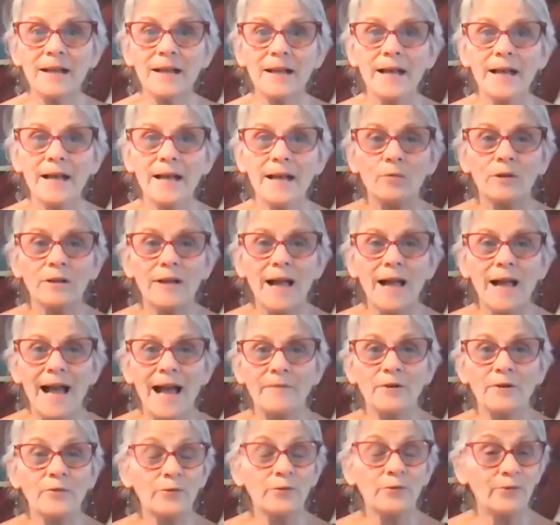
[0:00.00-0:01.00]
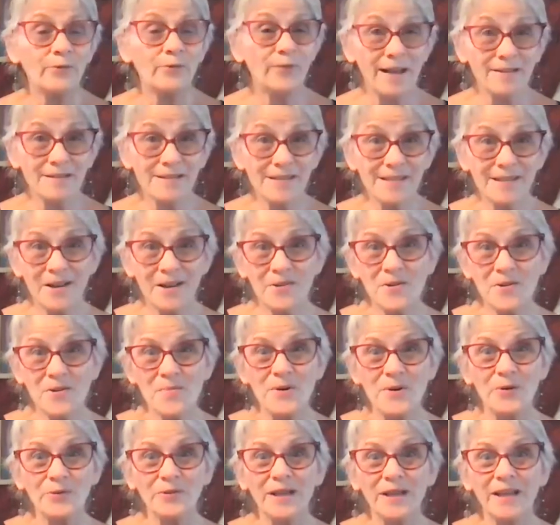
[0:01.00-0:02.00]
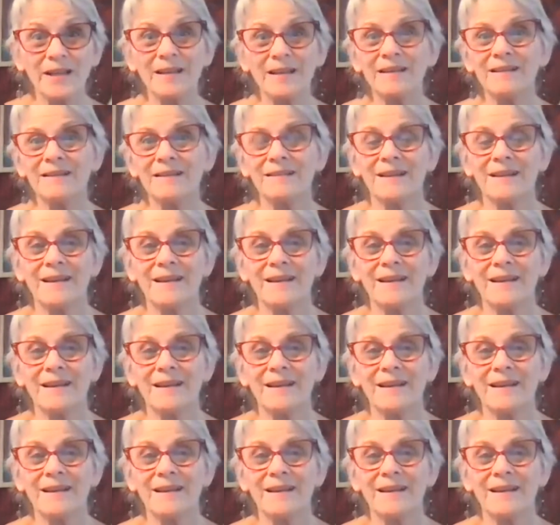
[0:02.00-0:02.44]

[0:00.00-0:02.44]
We will have a fire ceremony,